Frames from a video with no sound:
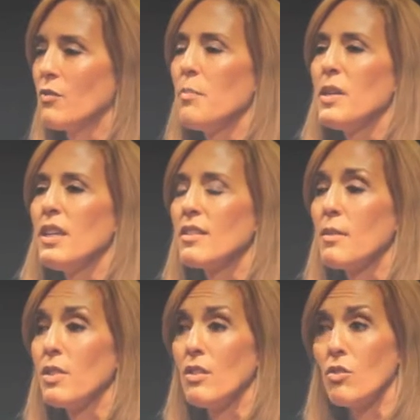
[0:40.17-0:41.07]
from being
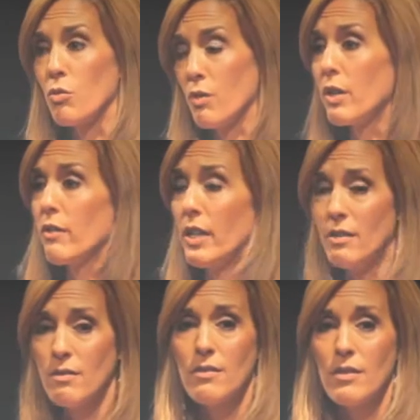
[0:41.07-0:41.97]
something
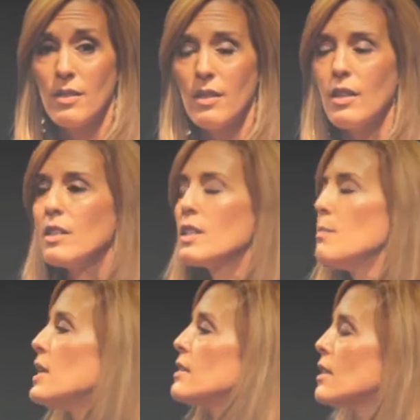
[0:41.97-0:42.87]
triggering to
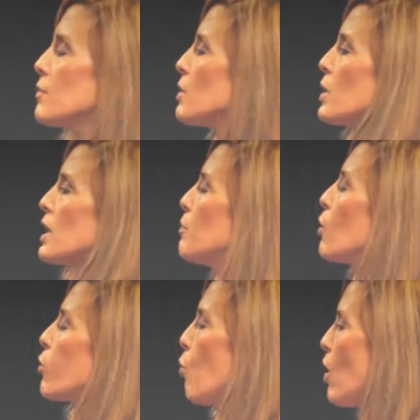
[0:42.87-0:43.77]
being something we can
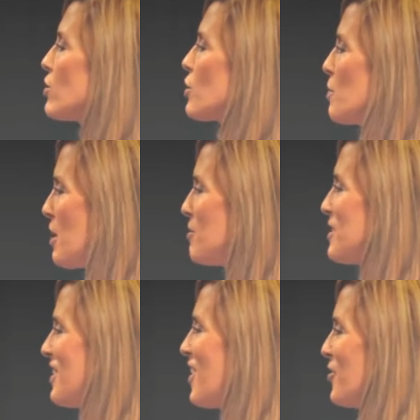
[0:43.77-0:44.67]
both wonder about
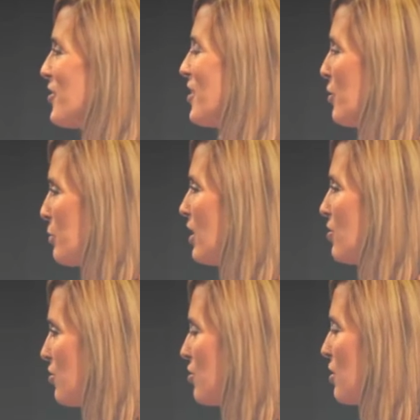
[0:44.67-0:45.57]
together in the
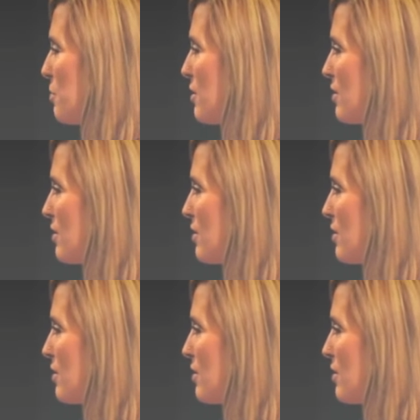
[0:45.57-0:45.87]
relationship.